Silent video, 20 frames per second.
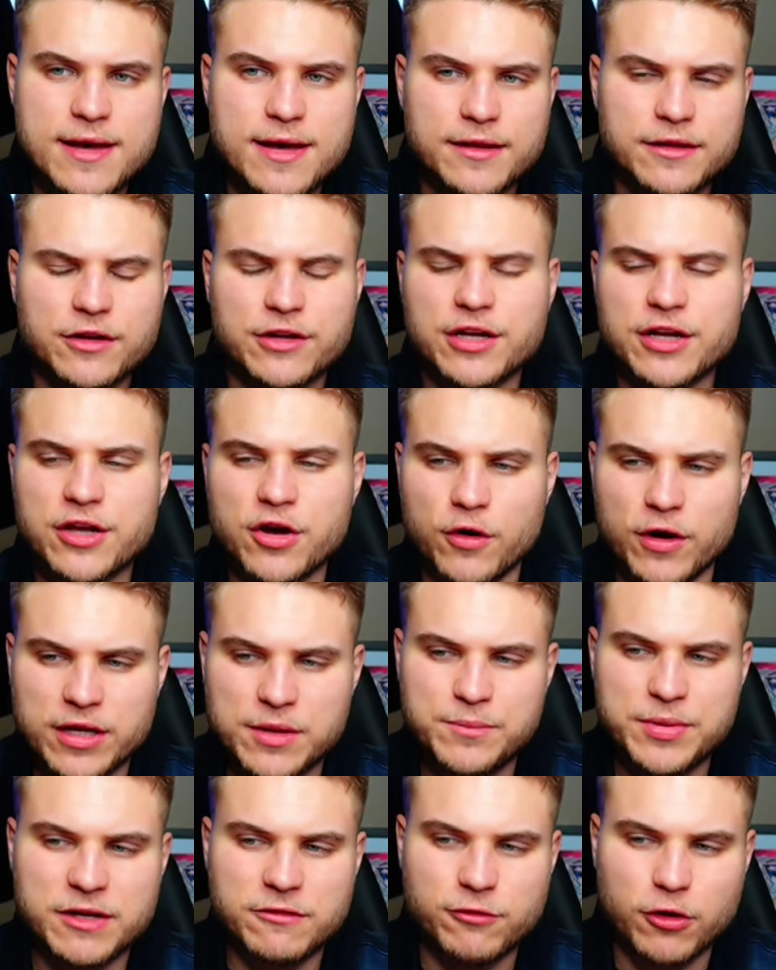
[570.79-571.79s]
They're going to go on a
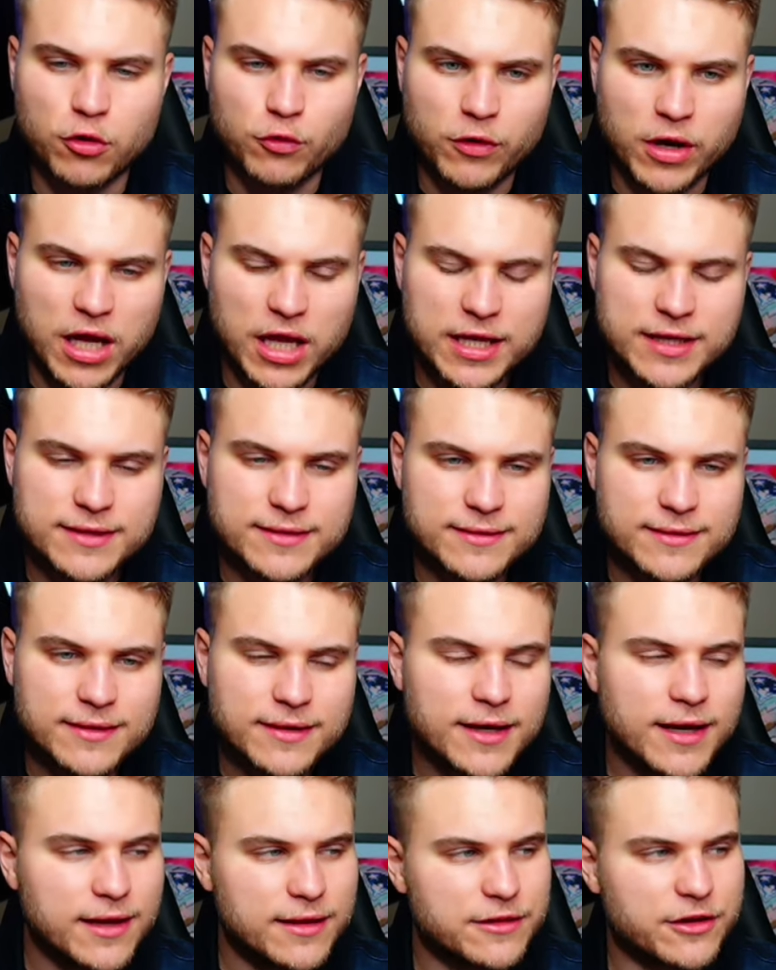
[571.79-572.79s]
bit of a run.
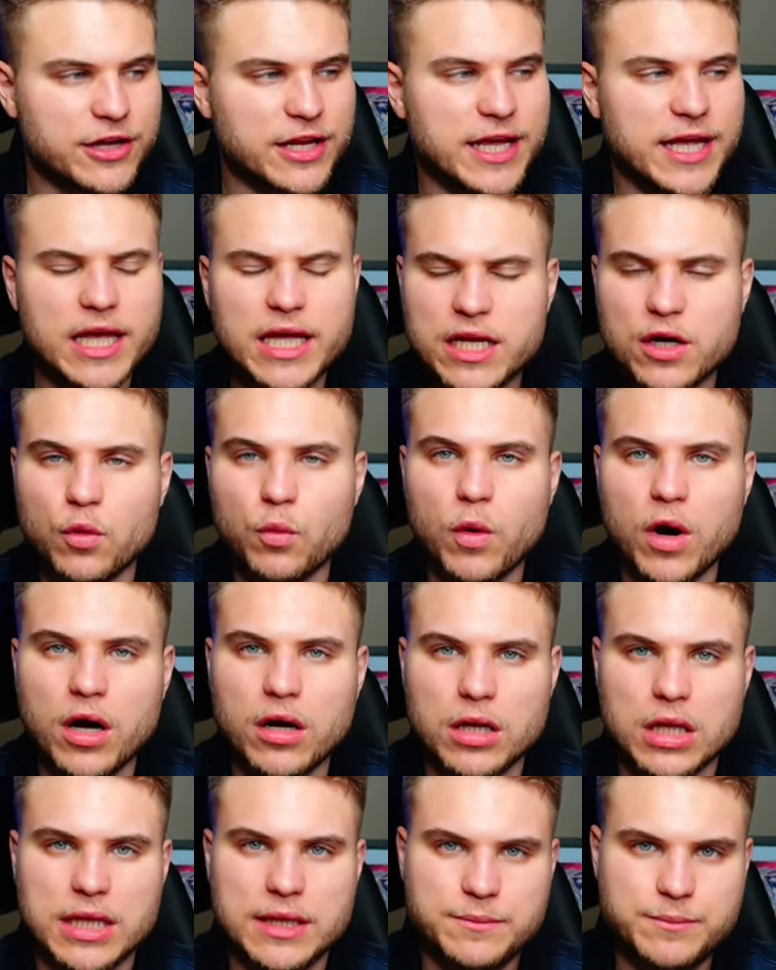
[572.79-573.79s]
They're going to hit a
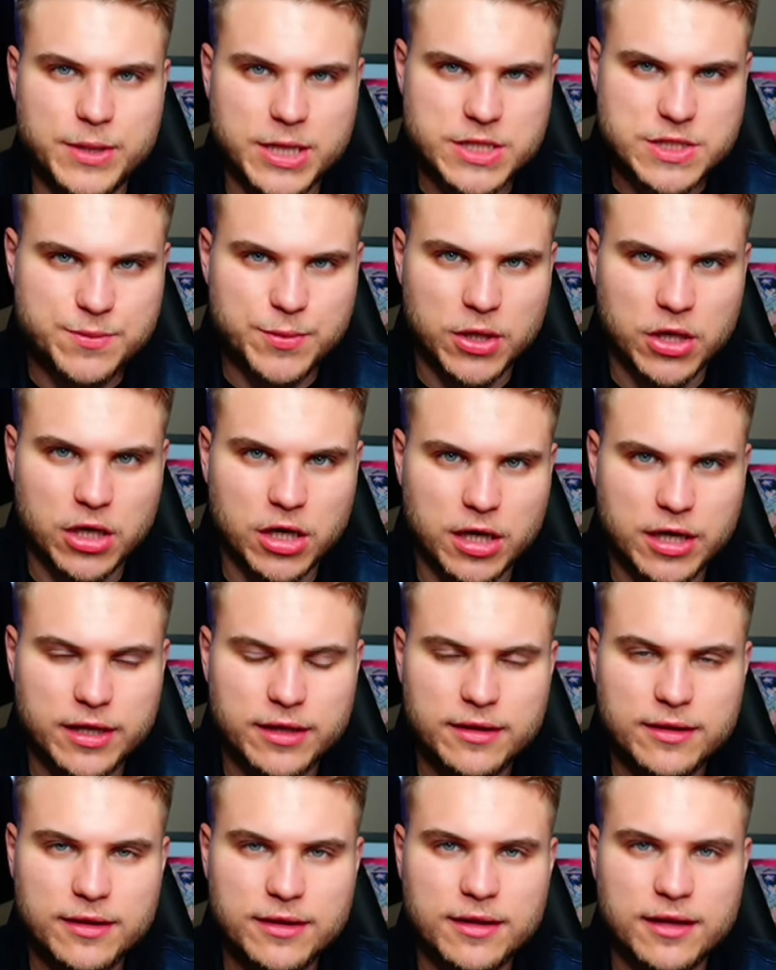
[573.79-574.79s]
wall in Pittsburgh
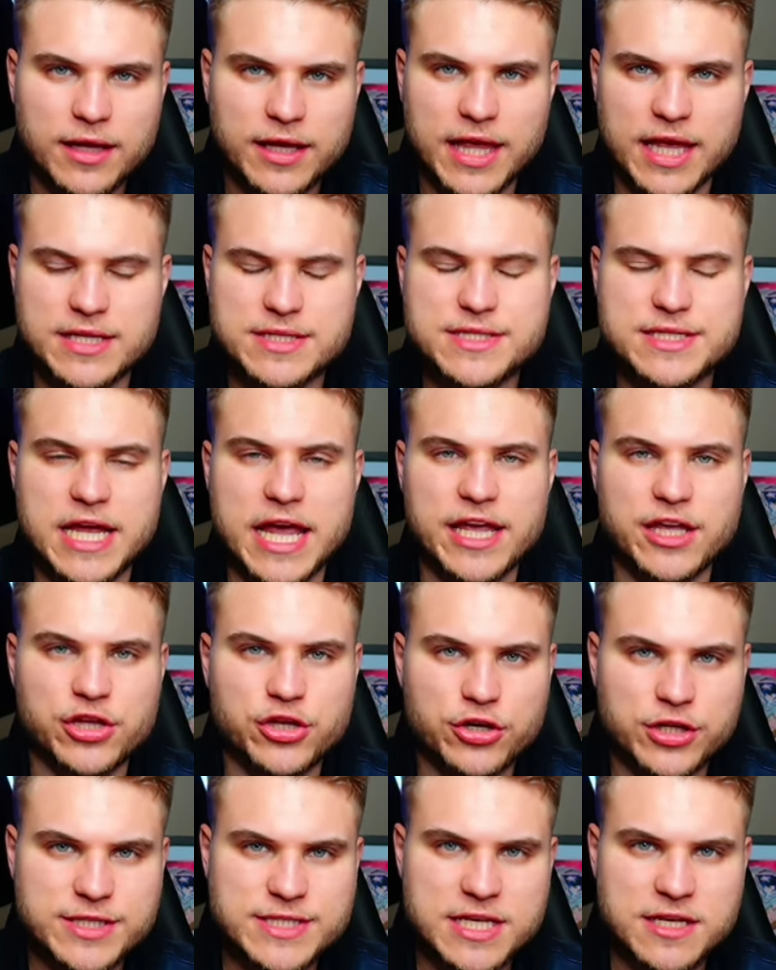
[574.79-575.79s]
against a
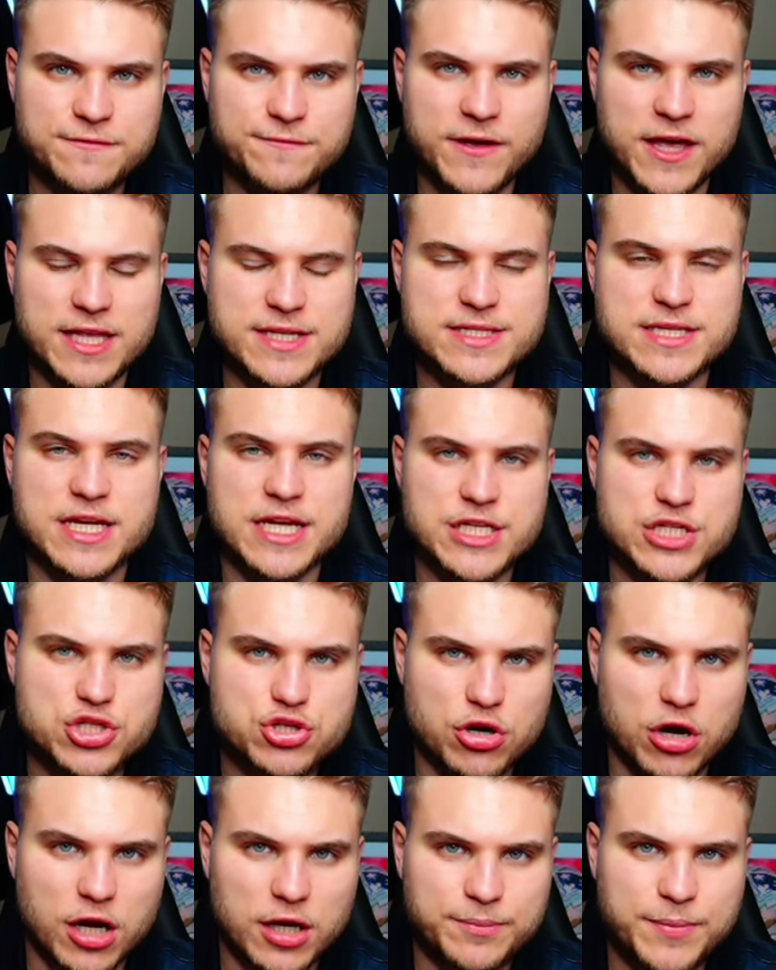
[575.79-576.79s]
good defense and a
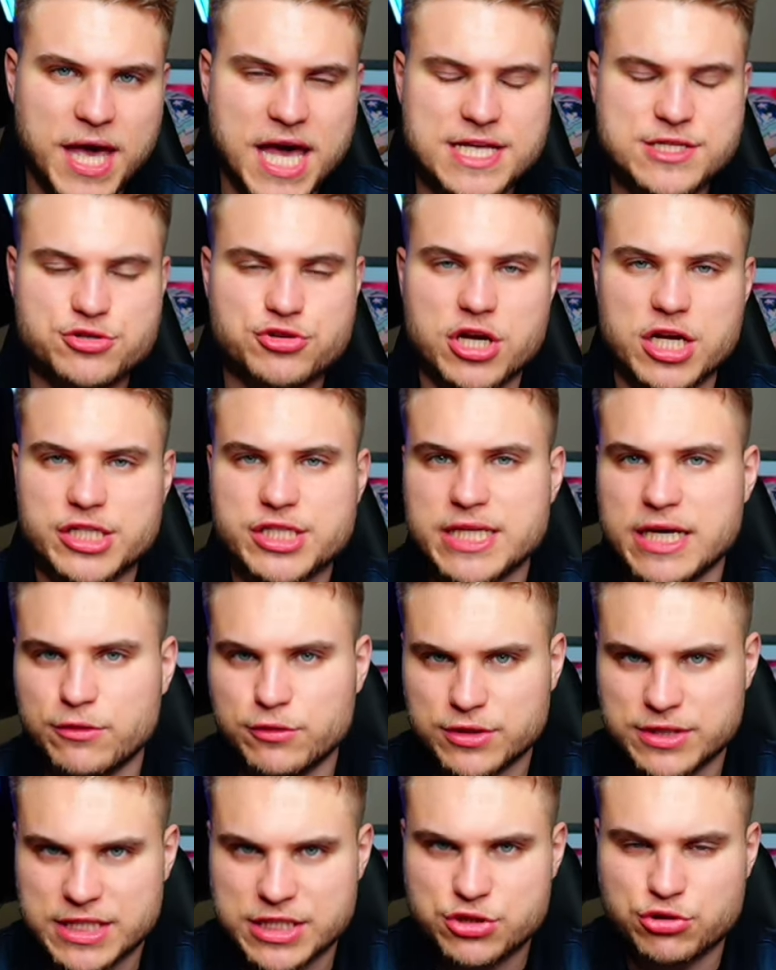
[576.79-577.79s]
strong pass rush that
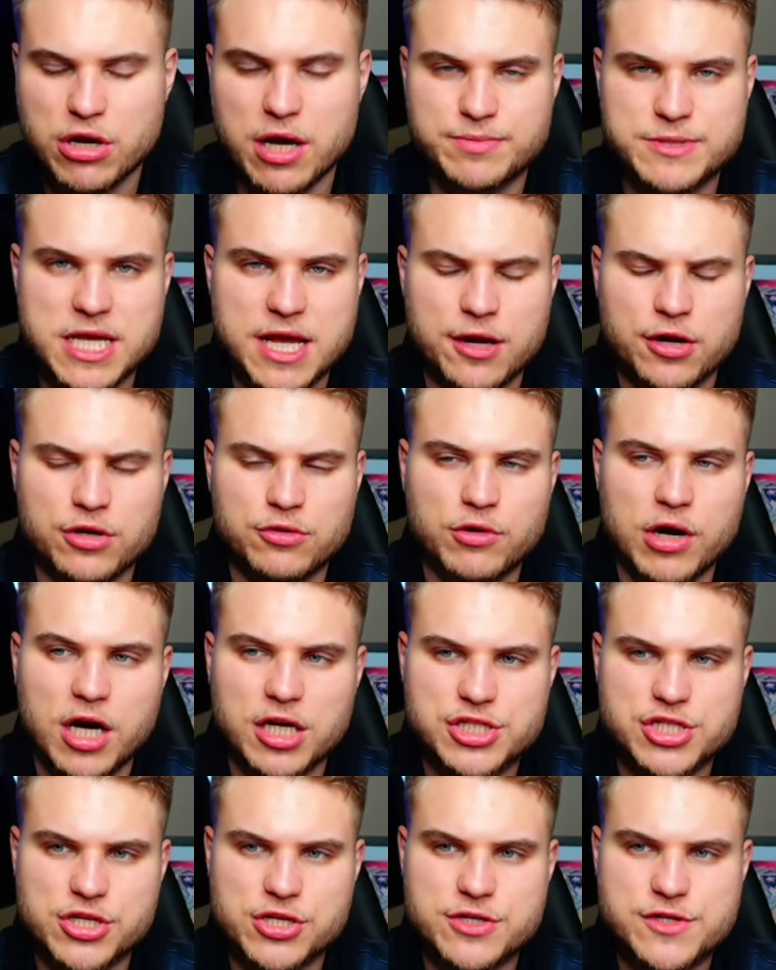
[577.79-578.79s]
will disrupt Aaron
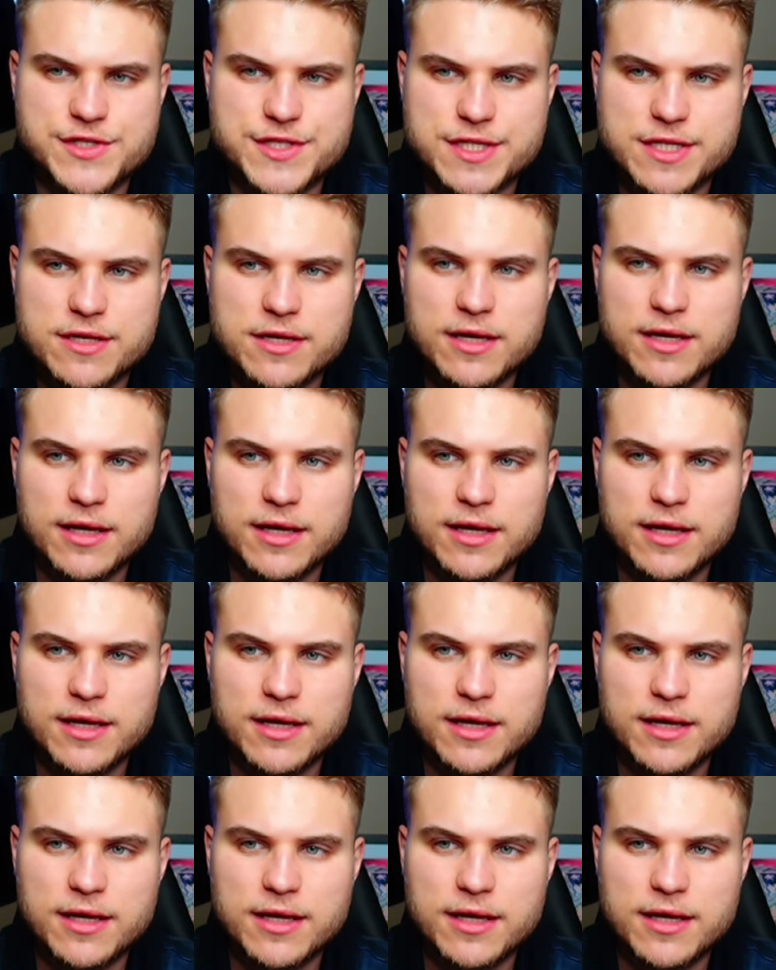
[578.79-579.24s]
Rodgers.